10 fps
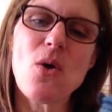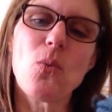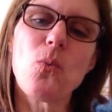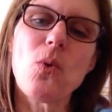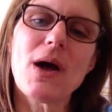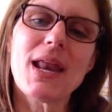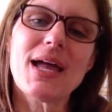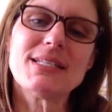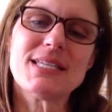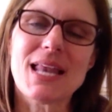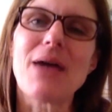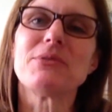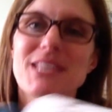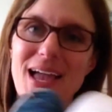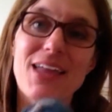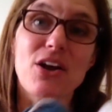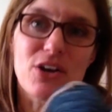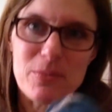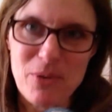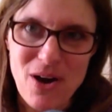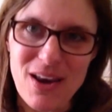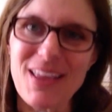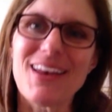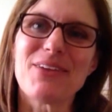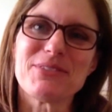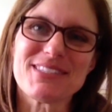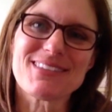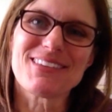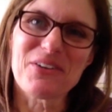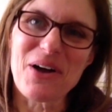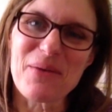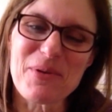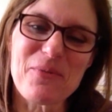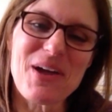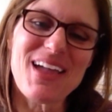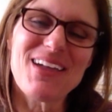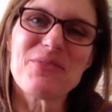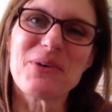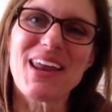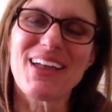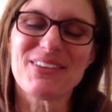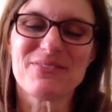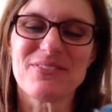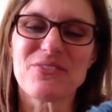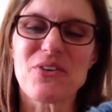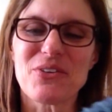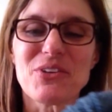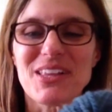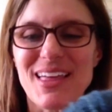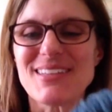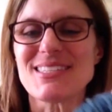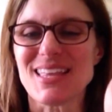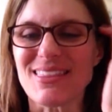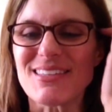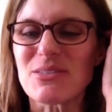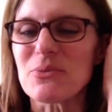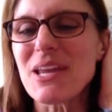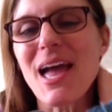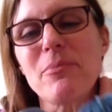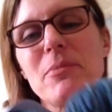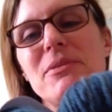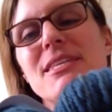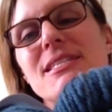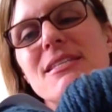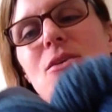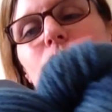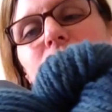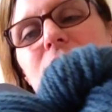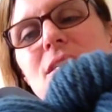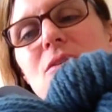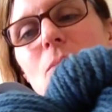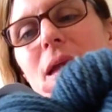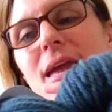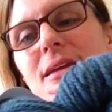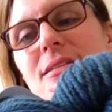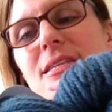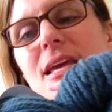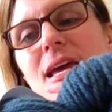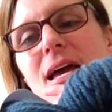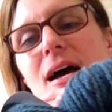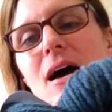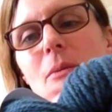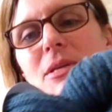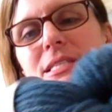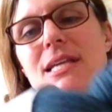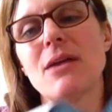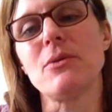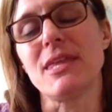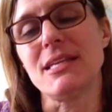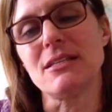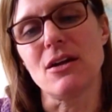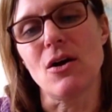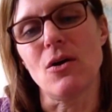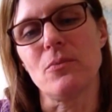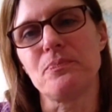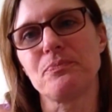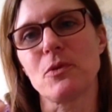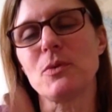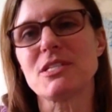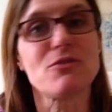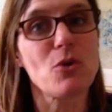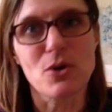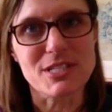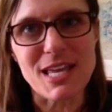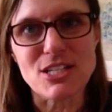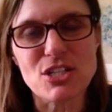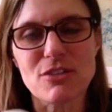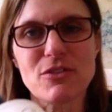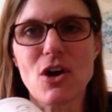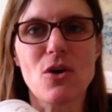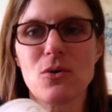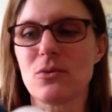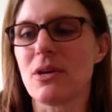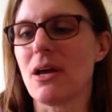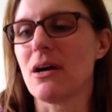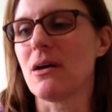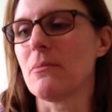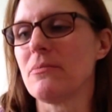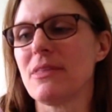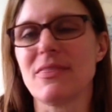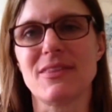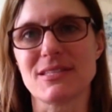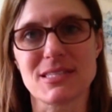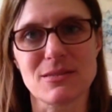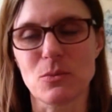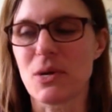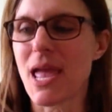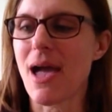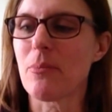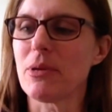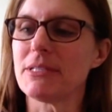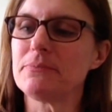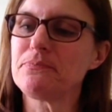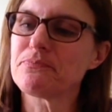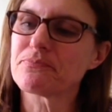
what I did, I had already bought it, and I was, on my way when I realized that this would happen. But this is a worsted weight. It's dyed with indigo, which of course I should have known that this would happen.